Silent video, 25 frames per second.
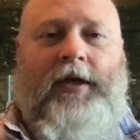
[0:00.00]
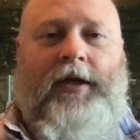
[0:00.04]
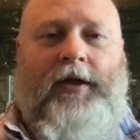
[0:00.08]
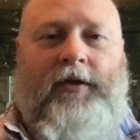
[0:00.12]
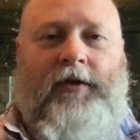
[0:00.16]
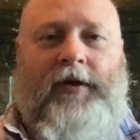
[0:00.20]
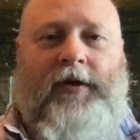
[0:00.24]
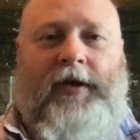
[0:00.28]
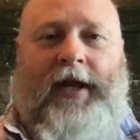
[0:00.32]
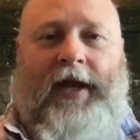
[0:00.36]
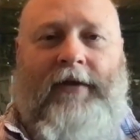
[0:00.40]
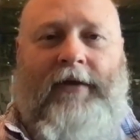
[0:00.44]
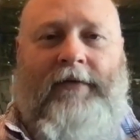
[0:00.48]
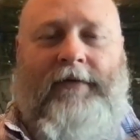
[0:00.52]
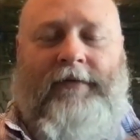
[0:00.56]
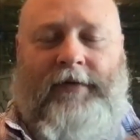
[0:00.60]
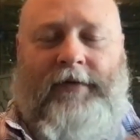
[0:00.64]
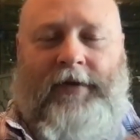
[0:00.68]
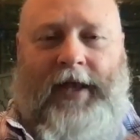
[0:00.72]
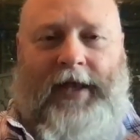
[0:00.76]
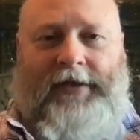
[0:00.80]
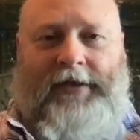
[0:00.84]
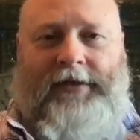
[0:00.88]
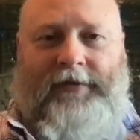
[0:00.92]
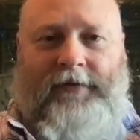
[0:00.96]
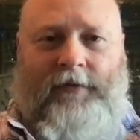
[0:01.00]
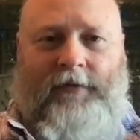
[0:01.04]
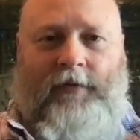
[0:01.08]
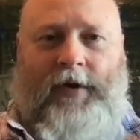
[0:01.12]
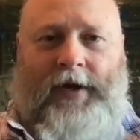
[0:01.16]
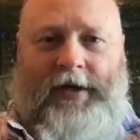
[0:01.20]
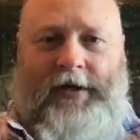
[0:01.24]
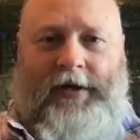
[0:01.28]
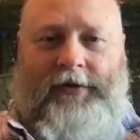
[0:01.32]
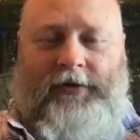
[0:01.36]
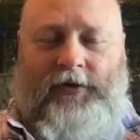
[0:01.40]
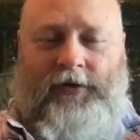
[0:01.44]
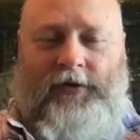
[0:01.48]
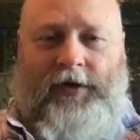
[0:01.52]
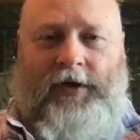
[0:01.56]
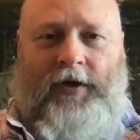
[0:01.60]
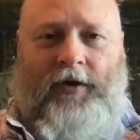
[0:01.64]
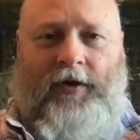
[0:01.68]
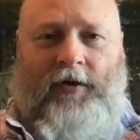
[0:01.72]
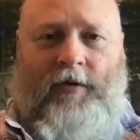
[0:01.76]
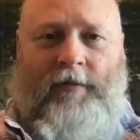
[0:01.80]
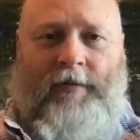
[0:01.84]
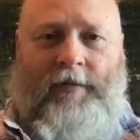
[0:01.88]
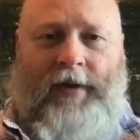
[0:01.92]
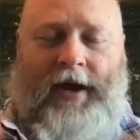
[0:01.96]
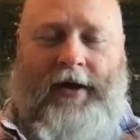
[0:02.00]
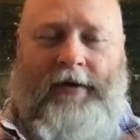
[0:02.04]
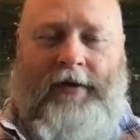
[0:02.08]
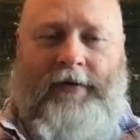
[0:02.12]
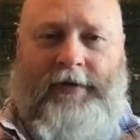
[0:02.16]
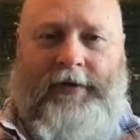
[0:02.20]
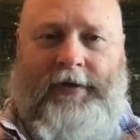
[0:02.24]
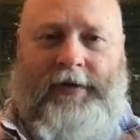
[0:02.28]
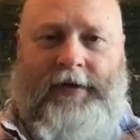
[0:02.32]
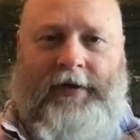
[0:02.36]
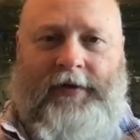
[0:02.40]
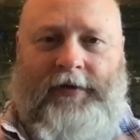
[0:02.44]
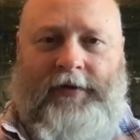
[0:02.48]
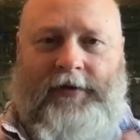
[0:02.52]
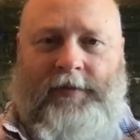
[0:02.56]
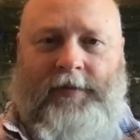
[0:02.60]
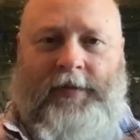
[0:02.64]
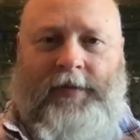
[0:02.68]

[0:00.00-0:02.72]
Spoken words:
You can have lots of ways you can go about this,